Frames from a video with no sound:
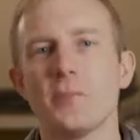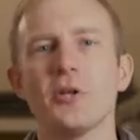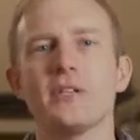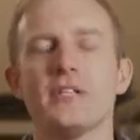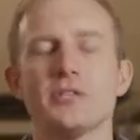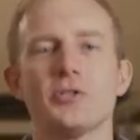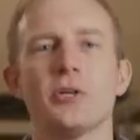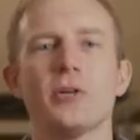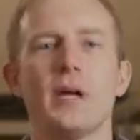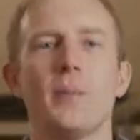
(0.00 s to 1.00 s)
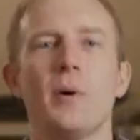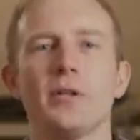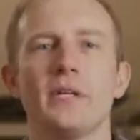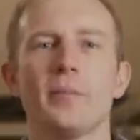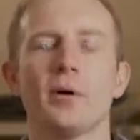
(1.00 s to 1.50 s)
Multi is truly a
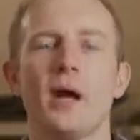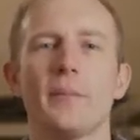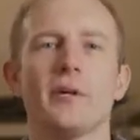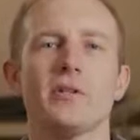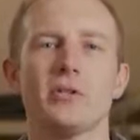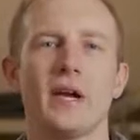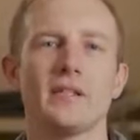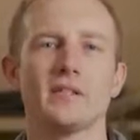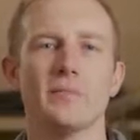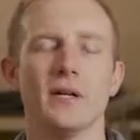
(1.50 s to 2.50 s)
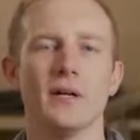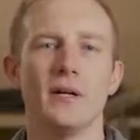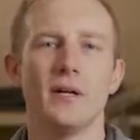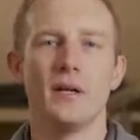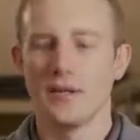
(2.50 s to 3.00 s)
multi-parameter transmitter.
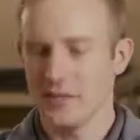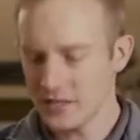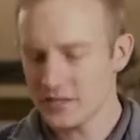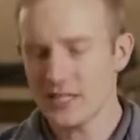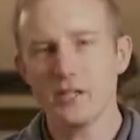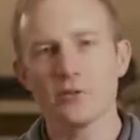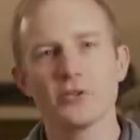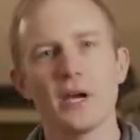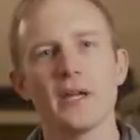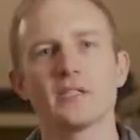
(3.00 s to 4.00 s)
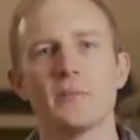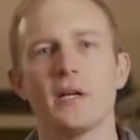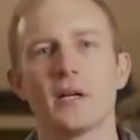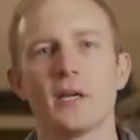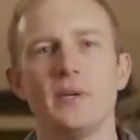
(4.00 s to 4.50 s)
This single
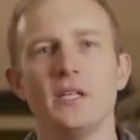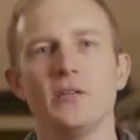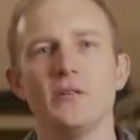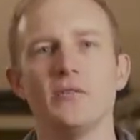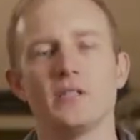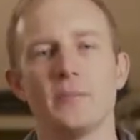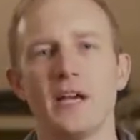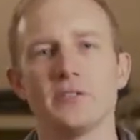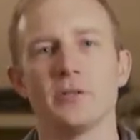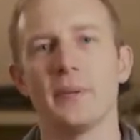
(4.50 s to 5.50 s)
transmitter can be used to measure